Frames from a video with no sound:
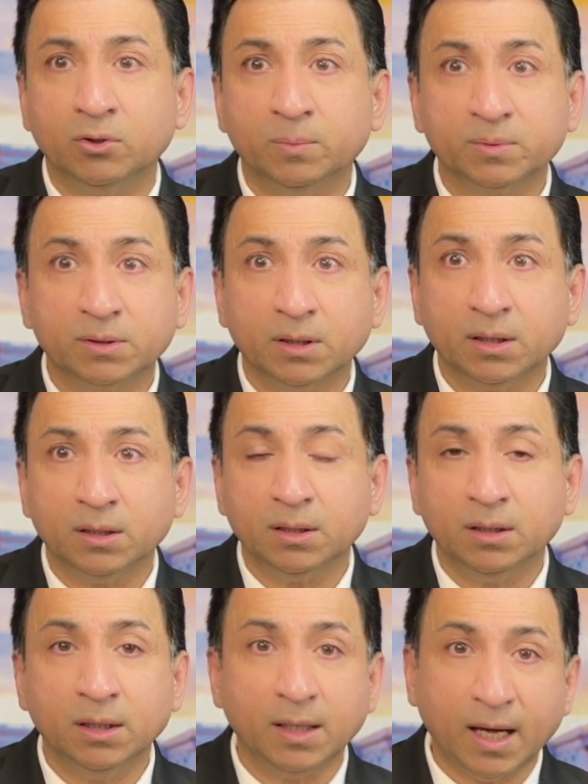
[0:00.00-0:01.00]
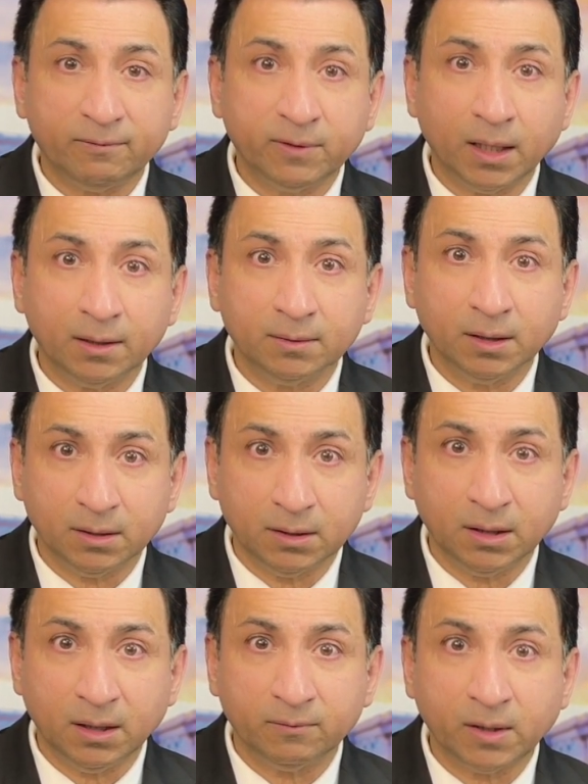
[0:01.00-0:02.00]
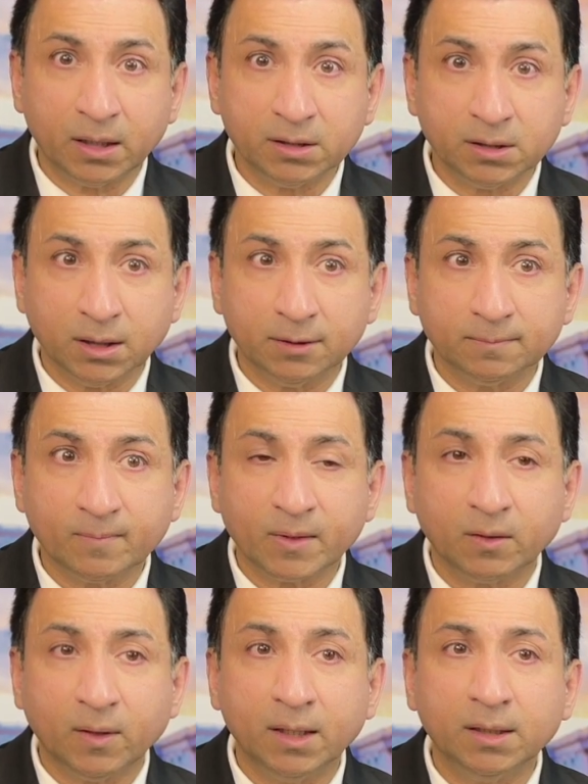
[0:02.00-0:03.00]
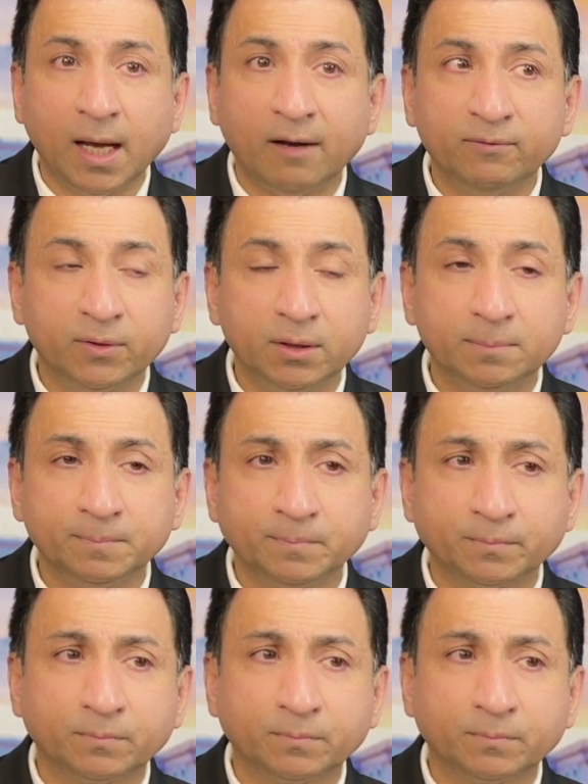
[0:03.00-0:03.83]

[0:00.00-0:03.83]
troops in Afghanistan, right after